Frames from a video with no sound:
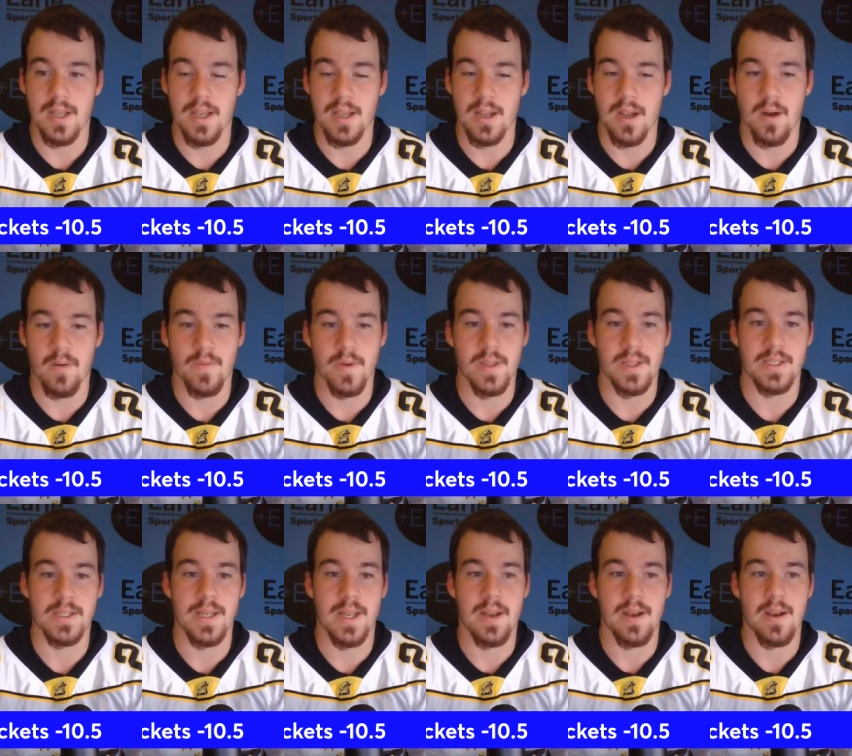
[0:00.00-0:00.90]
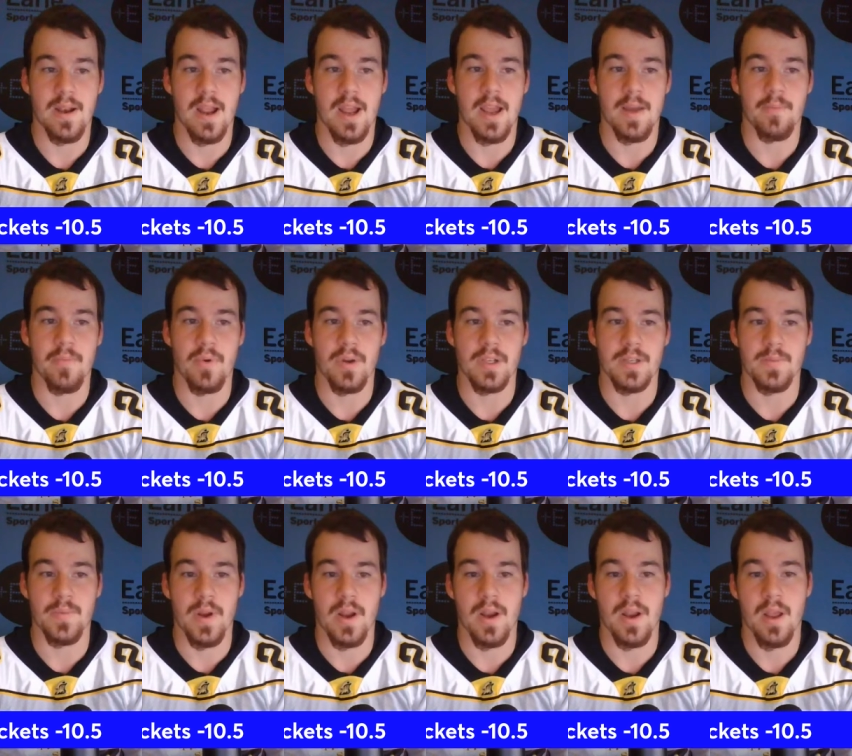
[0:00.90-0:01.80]
and cover this 10.5-point
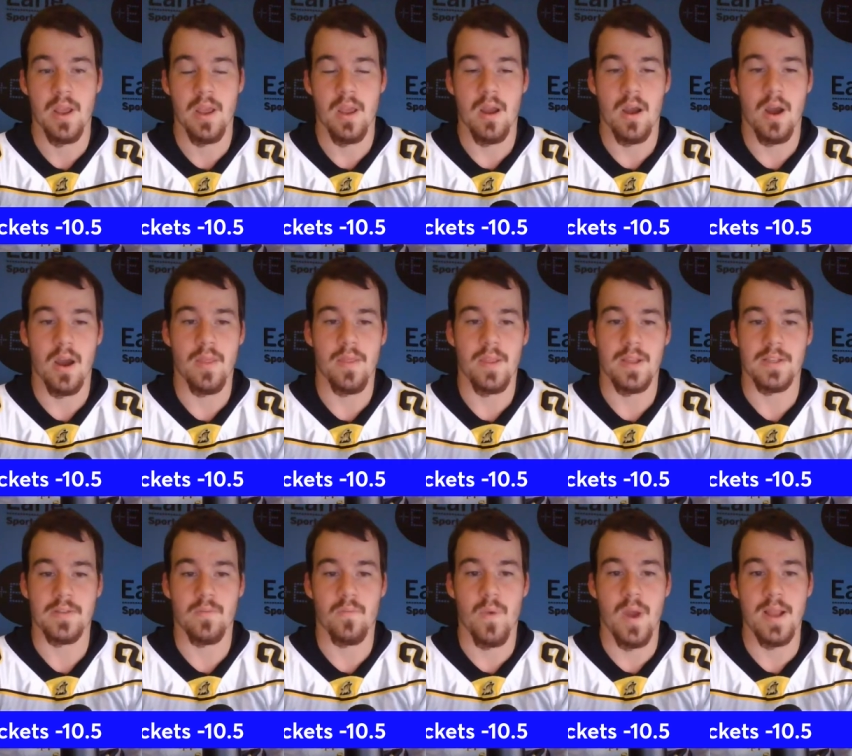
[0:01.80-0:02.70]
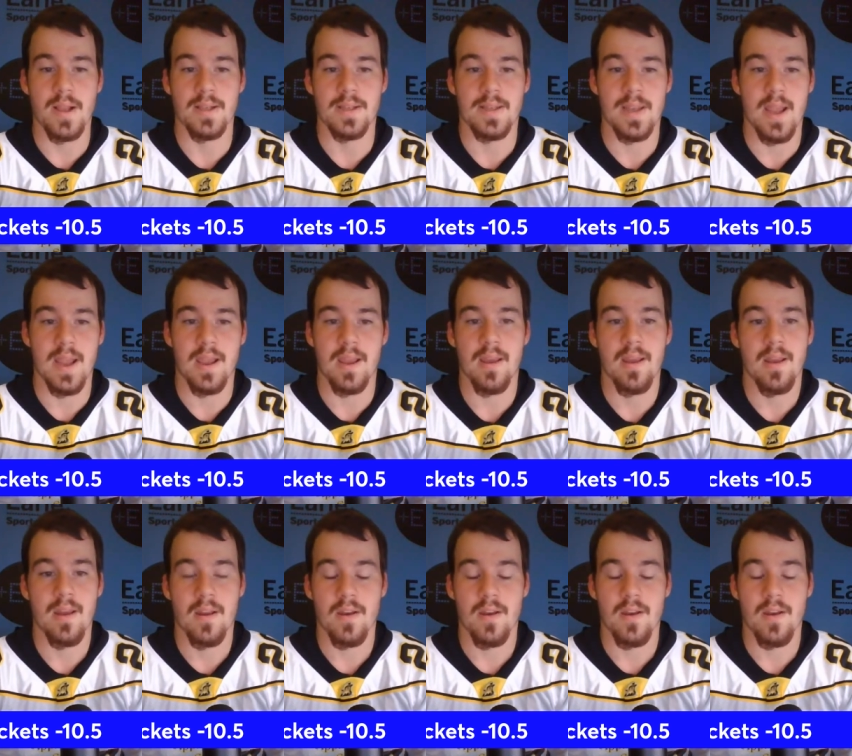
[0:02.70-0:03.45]
spread on this Wednesday,